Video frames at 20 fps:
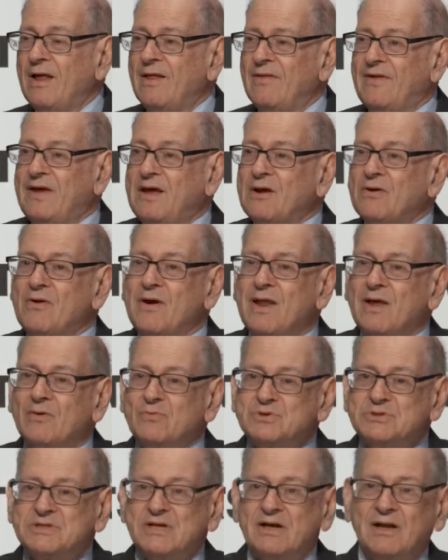the internet
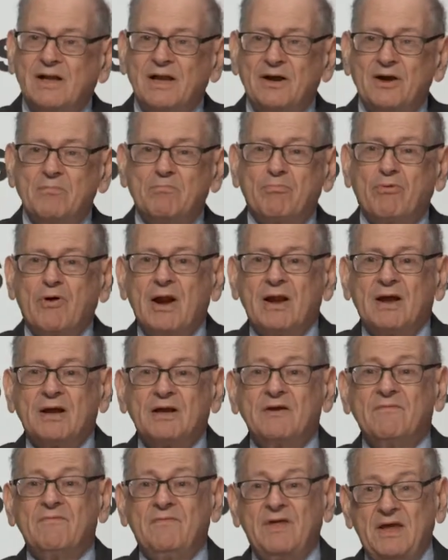was declared
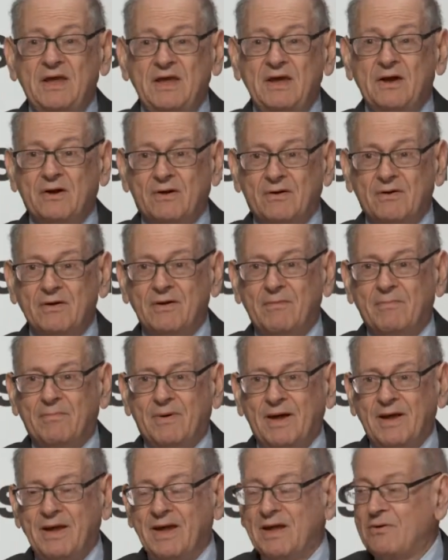Product of the Year
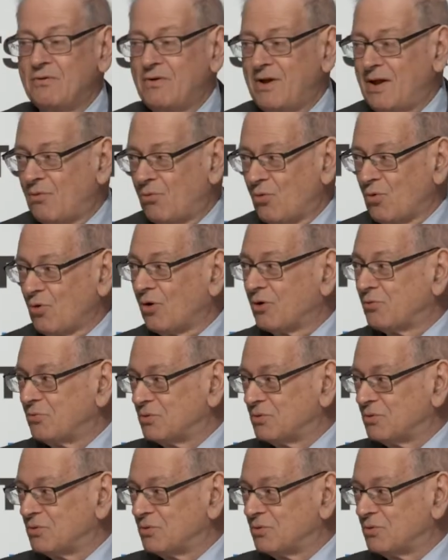by Internet World,